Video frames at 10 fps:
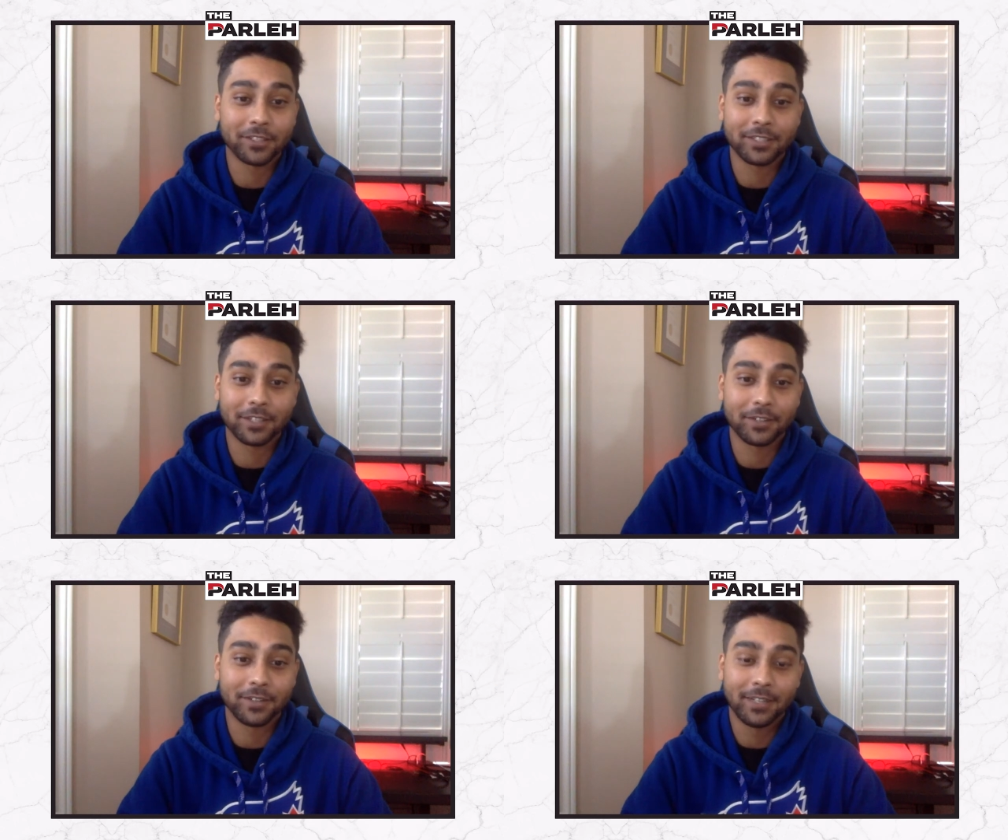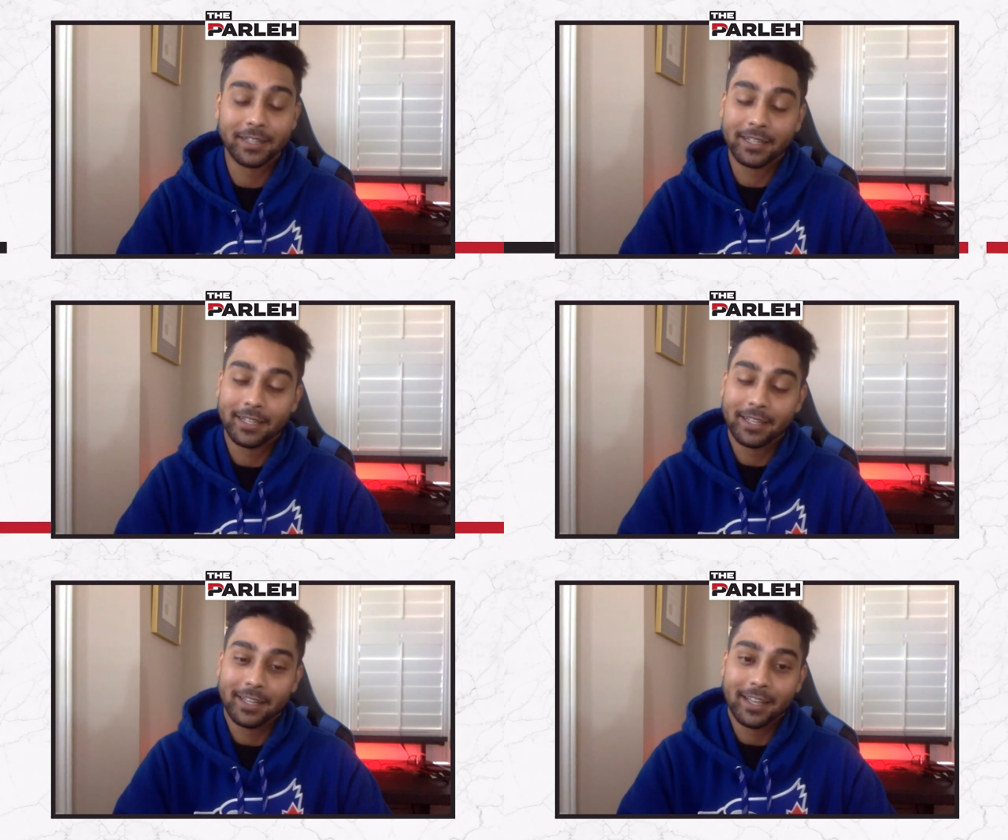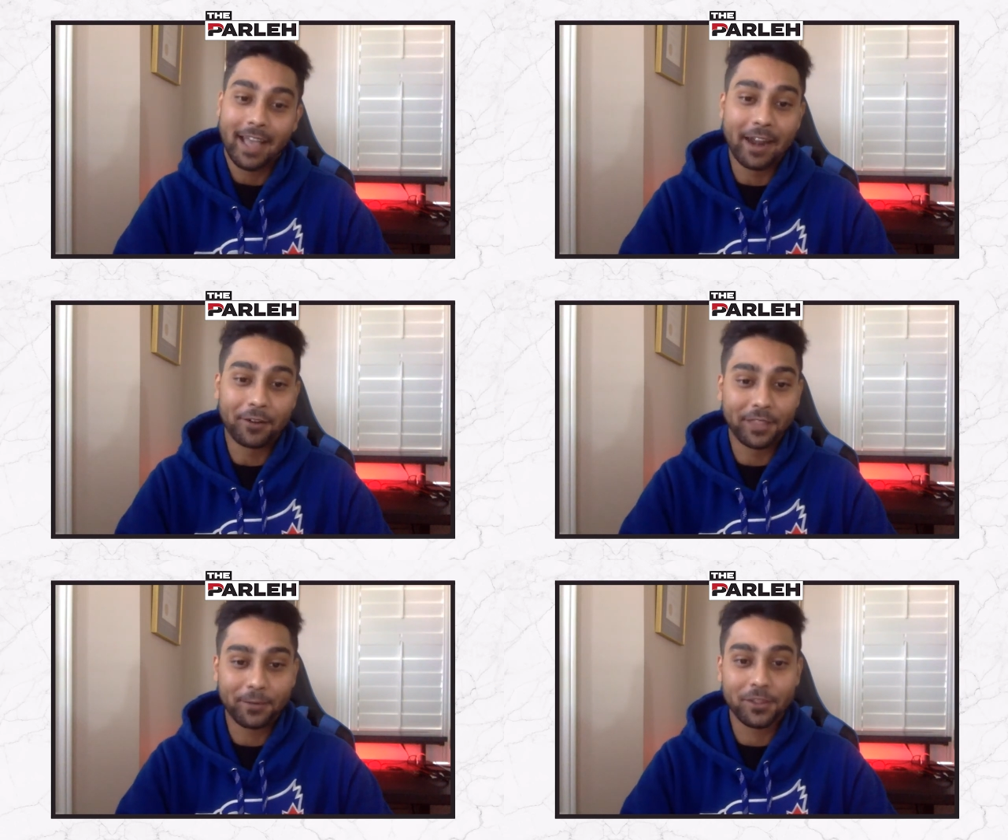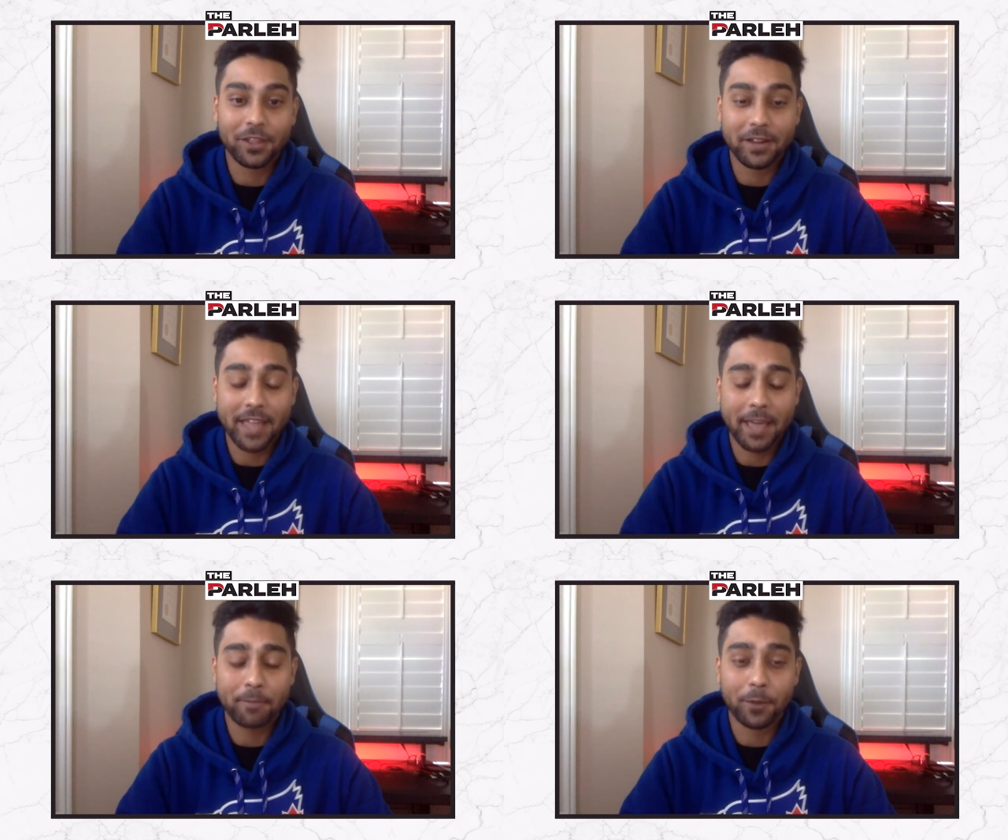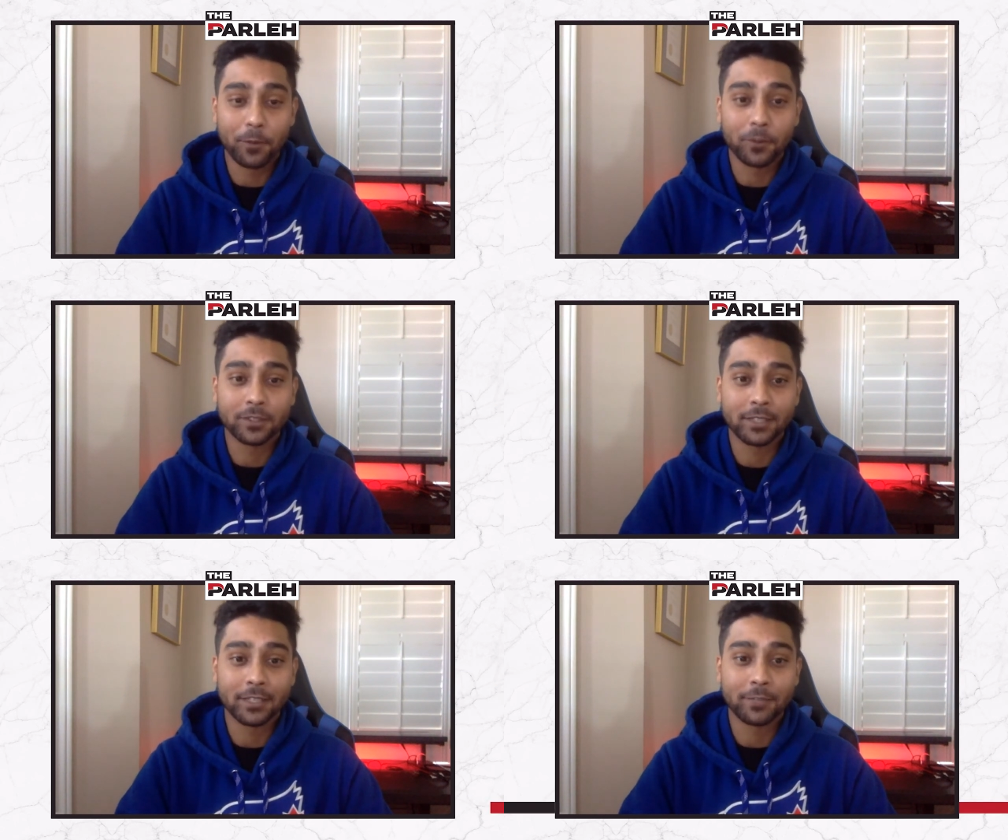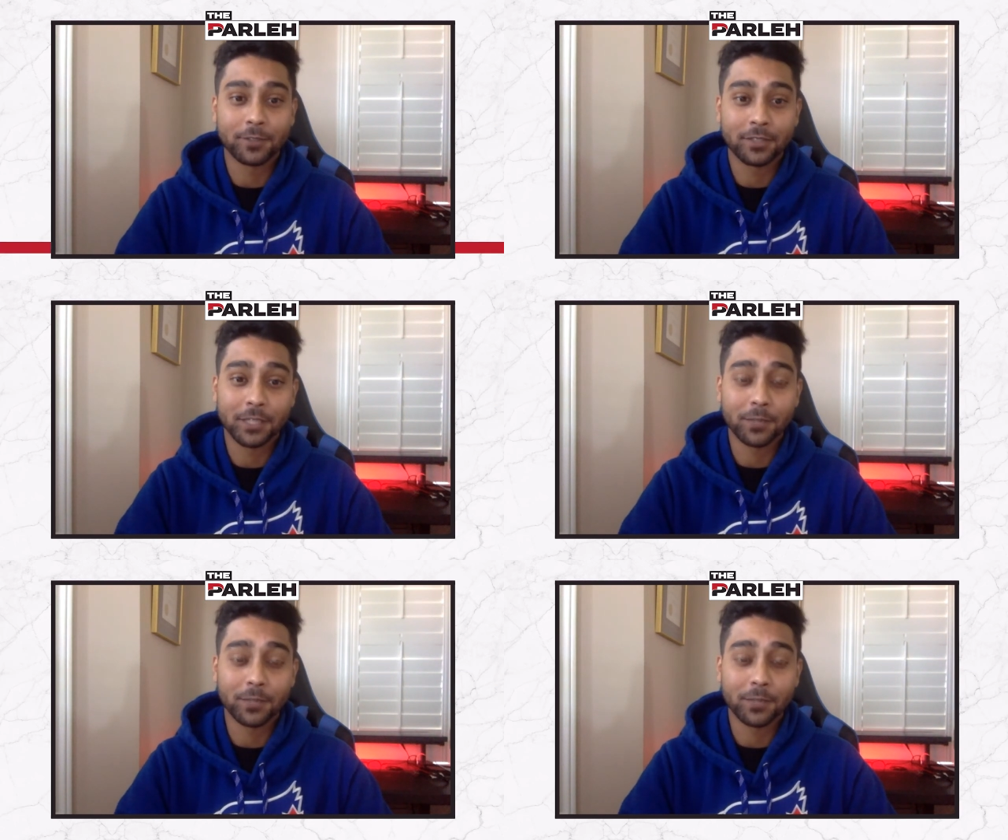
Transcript: So I don't think we're there yet, but we'll see. We'll see.